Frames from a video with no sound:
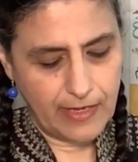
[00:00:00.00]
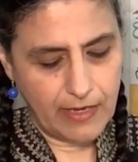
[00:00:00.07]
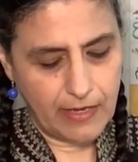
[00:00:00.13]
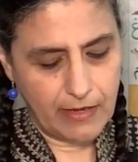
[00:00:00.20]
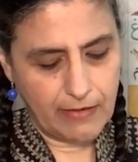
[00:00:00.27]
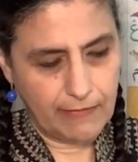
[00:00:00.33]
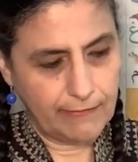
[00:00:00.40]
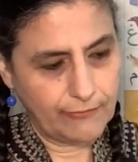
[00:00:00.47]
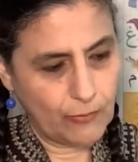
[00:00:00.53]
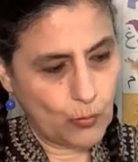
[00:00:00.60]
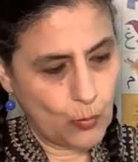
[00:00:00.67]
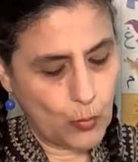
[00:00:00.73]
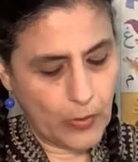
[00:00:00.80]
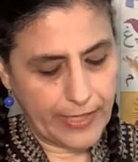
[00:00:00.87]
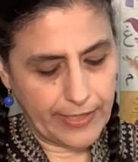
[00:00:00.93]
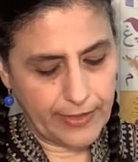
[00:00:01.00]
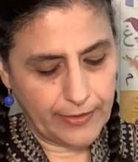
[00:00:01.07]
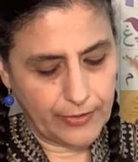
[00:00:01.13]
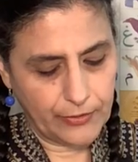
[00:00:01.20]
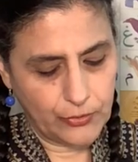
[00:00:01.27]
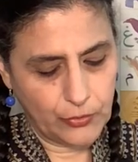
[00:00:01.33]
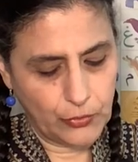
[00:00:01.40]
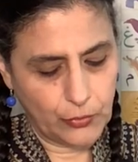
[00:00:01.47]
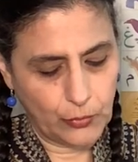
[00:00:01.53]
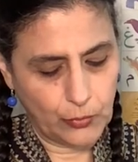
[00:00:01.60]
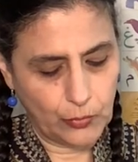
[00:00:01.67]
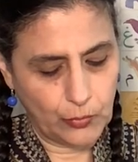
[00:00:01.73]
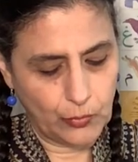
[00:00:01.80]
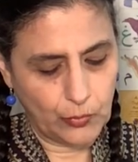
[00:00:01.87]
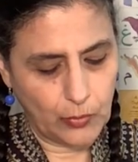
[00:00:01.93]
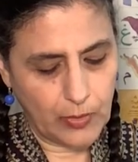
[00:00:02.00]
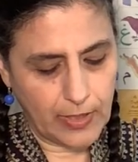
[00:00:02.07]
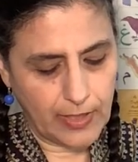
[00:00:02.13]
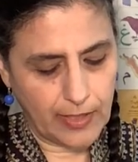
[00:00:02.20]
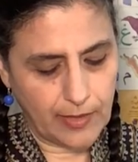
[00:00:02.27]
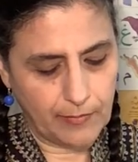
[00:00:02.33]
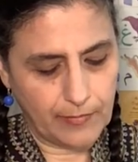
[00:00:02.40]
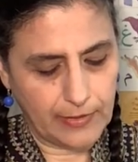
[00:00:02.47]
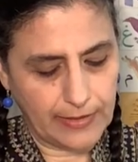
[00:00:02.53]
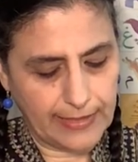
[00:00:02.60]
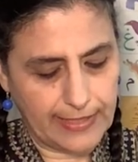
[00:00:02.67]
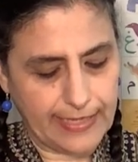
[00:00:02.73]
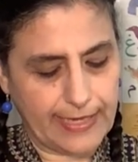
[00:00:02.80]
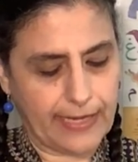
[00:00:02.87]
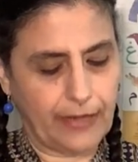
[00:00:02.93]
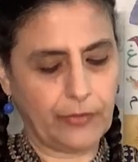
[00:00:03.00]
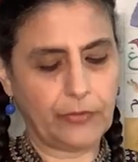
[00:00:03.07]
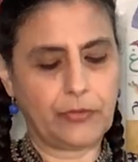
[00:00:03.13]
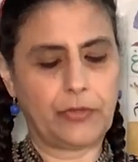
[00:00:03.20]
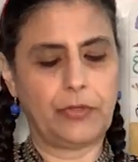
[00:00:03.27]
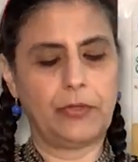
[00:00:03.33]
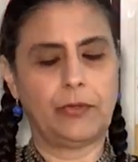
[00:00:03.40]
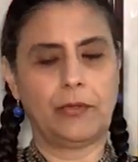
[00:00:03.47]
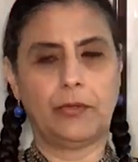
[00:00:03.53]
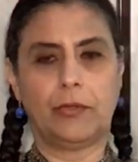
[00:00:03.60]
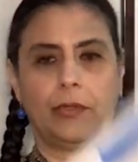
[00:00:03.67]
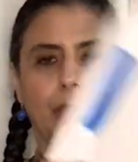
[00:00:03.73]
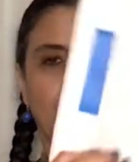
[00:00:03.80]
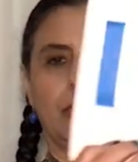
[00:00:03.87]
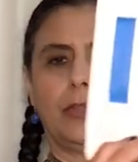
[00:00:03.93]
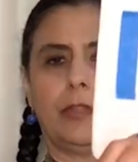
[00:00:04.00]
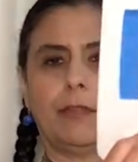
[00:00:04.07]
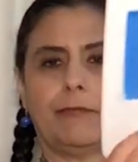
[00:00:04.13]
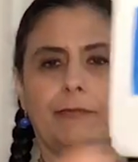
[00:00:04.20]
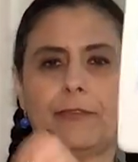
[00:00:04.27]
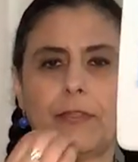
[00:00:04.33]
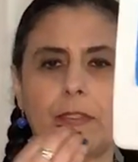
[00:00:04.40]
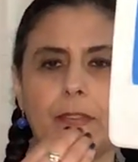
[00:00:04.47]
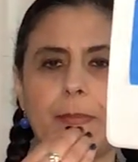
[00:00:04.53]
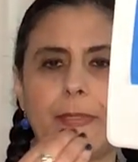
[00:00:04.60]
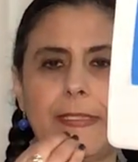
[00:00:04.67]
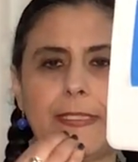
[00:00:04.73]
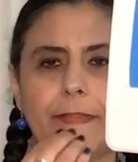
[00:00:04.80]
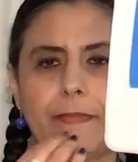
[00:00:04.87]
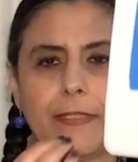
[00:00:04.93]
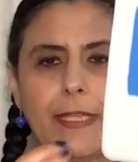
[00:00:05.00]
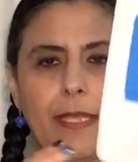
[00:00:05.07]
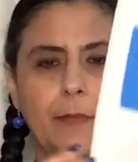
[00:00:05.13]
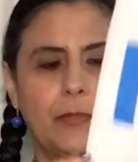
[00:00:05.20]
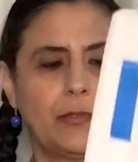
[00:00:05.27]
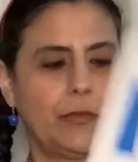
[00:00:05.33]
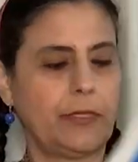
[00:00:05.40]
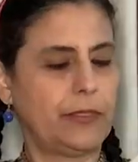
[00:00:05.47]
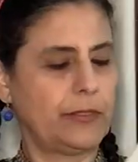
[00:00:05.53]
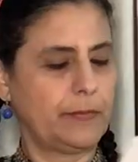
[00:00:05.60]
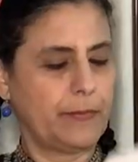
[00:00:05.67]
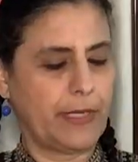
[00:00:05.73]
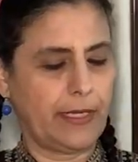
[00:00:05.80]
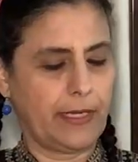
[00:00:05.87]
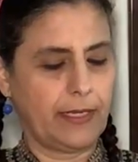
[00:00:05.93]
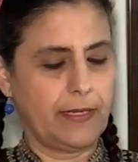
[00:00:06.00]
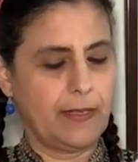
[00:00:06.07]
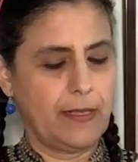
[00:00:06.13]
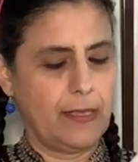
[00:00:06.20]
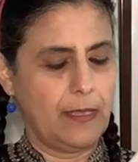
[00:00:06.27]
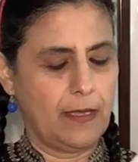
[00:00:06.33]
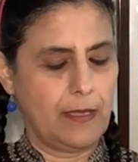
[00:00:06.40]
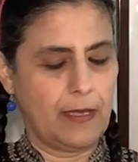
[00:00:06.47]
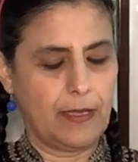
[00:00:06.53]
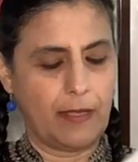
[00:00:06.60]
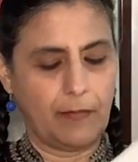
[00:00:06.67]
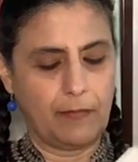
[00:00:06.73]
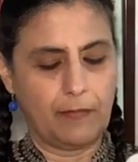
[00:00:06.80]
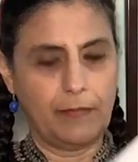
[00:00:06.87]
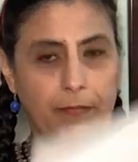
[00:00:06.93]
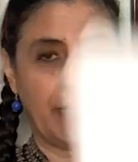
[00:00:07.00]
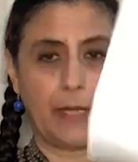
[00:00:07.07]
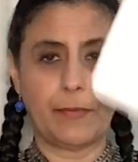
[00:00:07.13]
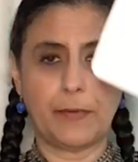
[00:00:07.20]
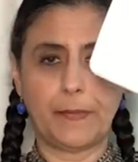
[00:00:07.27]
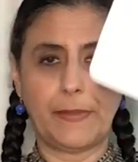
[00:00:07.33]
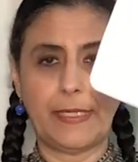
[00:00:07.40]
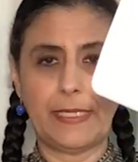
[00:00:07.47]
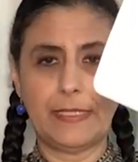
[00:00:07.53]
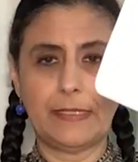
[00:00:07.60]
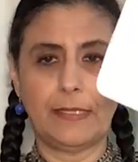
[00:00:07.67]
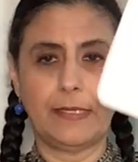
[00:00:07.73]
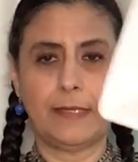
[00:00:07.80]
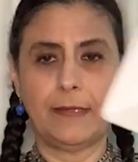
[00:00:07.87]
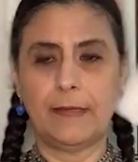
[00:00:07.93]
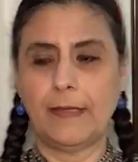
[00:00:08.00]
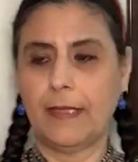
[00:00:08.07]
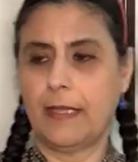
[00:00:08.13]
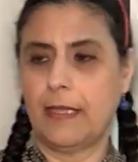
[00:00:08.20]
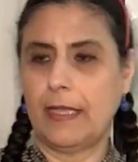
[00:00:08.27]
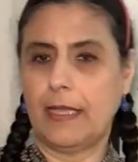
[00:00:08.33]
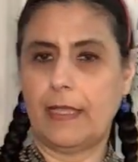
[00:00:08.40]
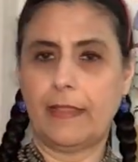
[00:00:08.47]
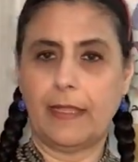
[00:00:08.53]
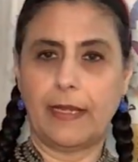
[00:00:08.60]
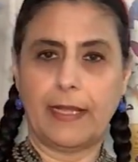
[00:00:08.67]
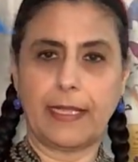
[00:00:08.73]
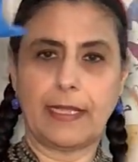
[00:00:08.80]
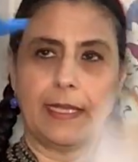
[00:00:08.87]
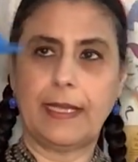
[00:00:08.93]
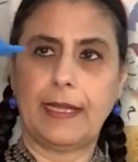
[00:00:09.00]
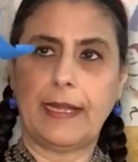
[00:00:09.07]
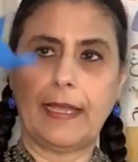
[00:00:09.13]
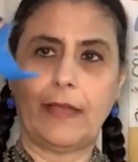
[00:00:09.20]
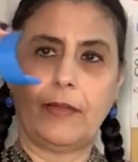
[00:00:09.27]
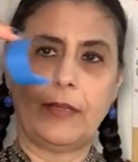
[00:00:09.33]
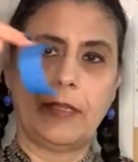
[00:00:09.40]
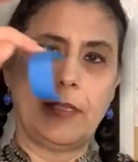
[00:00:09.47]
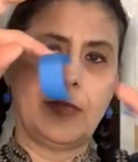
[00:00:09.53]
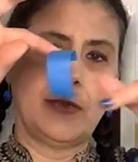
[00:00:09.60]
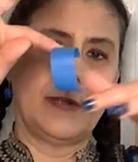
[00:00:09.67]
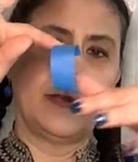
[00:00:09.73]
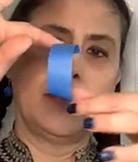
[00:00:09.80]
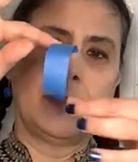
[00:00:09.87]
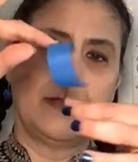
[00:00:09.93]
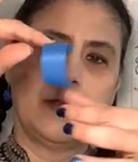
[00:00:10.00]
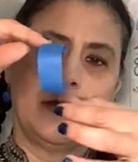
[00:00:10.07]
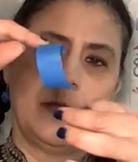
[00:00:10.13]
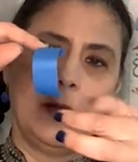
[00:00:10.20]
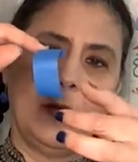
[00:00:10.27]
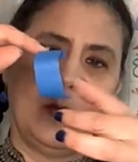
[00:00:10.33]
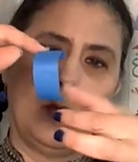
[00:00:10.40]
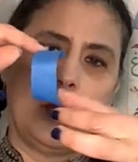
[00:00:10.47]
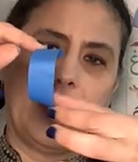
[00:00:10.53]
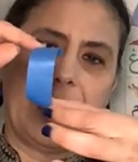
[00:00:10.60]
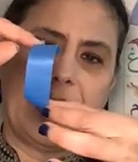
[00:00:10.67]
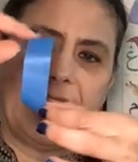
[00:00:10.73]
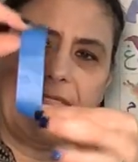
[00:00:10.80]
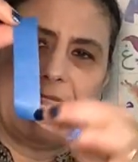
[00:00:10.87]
of where to lay out the first piece of tape. So here's my paper plate, and then I cut out what I